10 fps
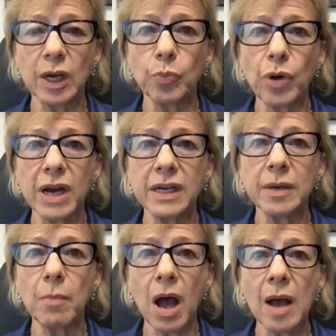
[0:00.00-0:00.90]

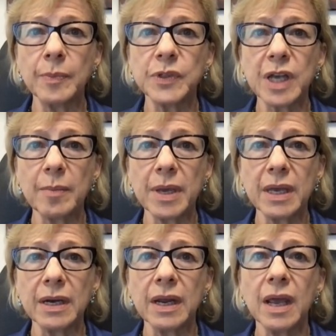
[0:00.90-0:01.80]
pregnant moms come
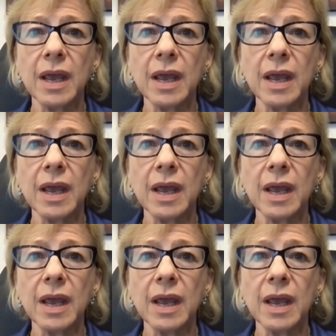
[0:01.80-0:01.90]
in.